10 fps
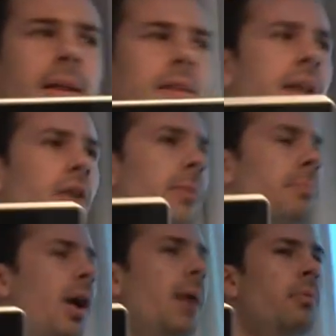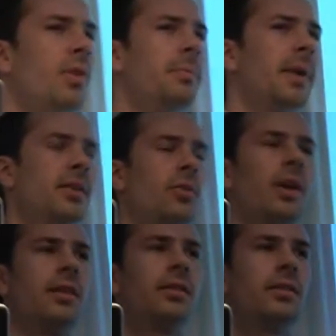Now, the problem with
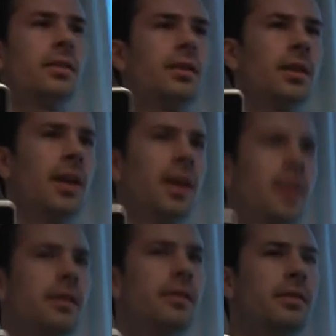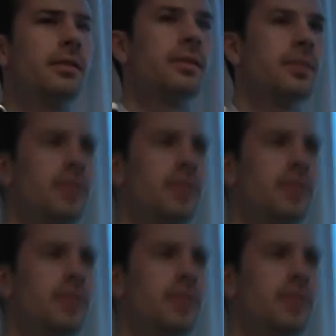Bitcoins is,